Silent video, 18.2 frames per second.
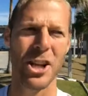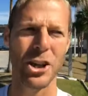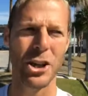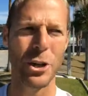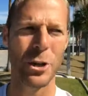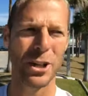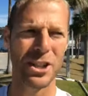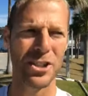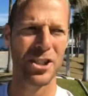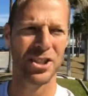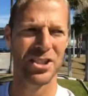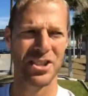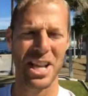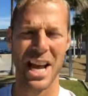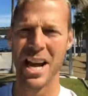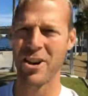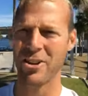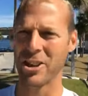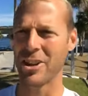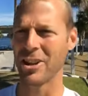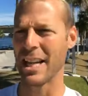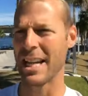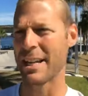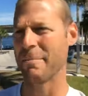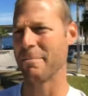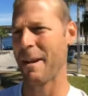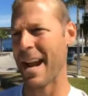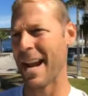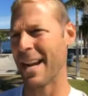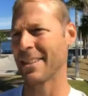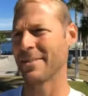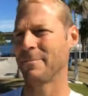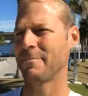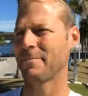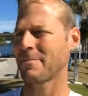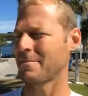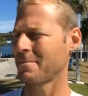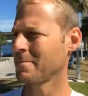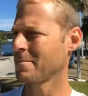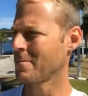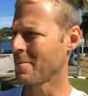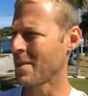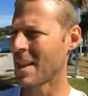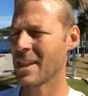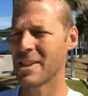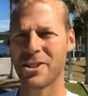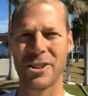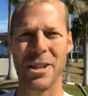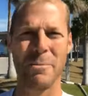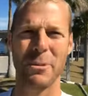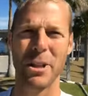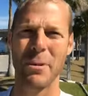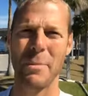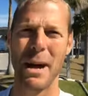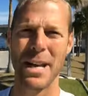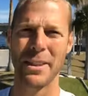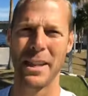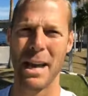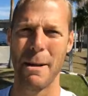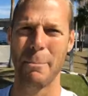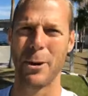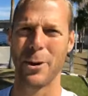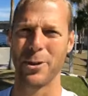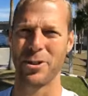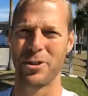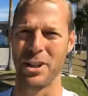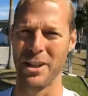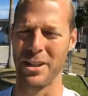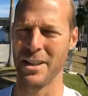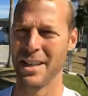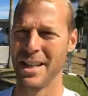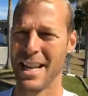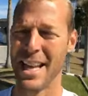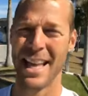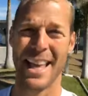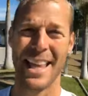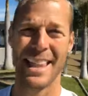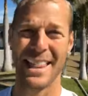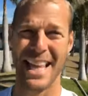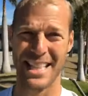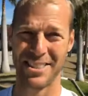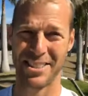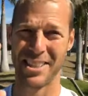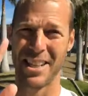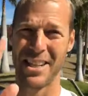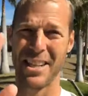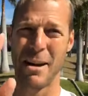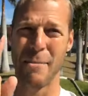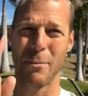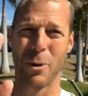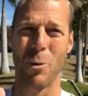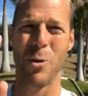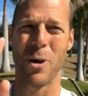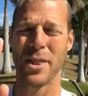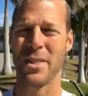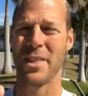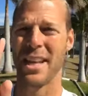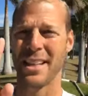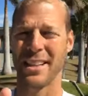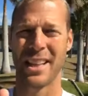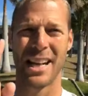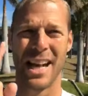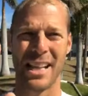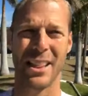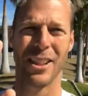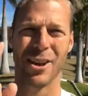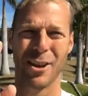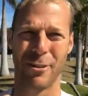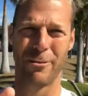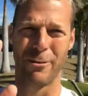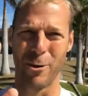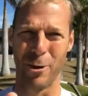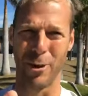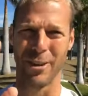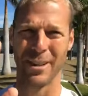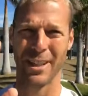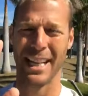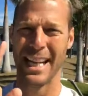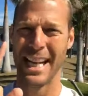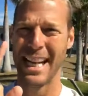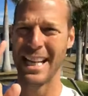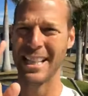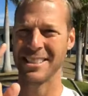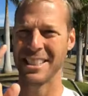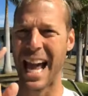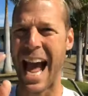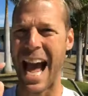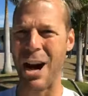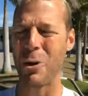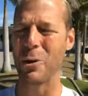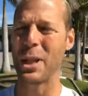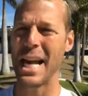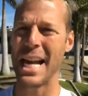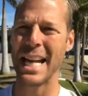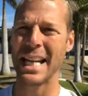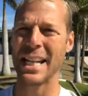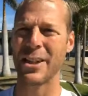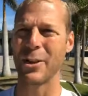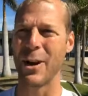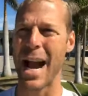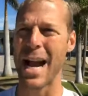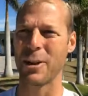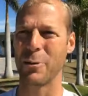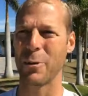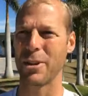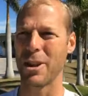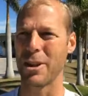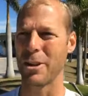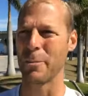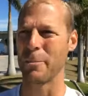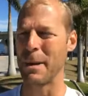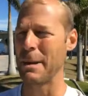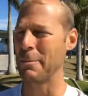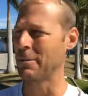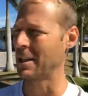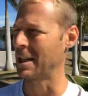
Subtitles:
You can just tell, you're like, man, there's something about that person. That's the number one thing that I look for, is how they interact with other people.